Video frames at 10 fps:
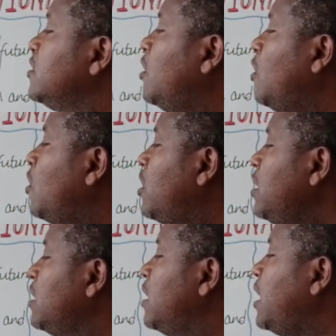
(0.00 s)

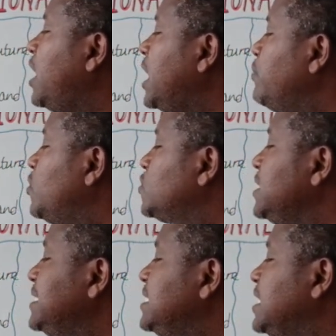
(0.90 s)
or
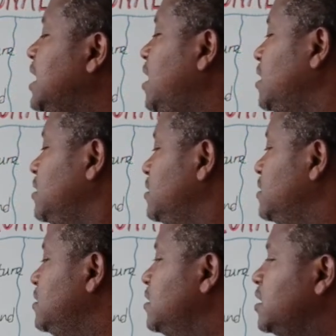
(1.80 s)
hypothetical
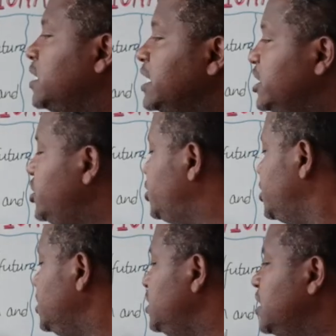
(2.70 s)

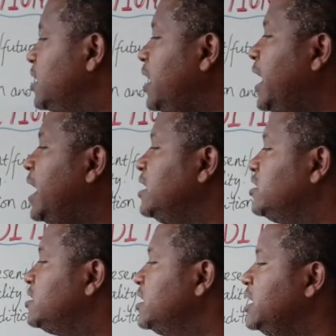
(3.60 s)
condition
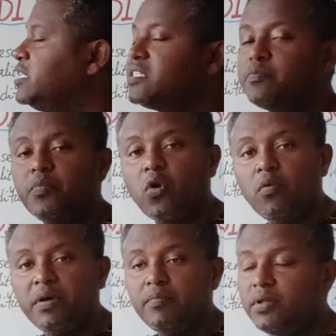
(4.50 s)
and its
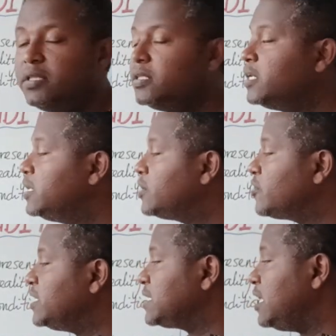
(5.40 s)
probable
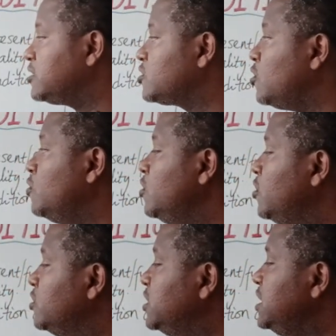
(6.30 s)
result. So
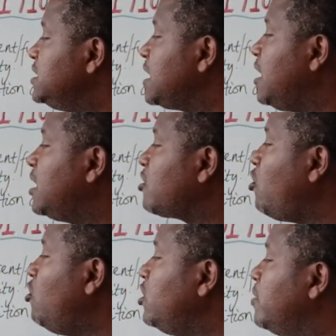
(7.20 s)
these are
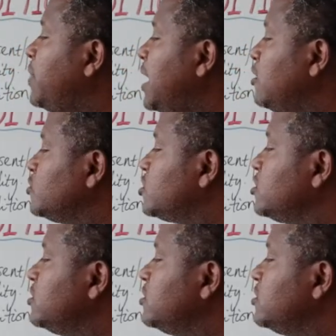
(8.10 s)
all about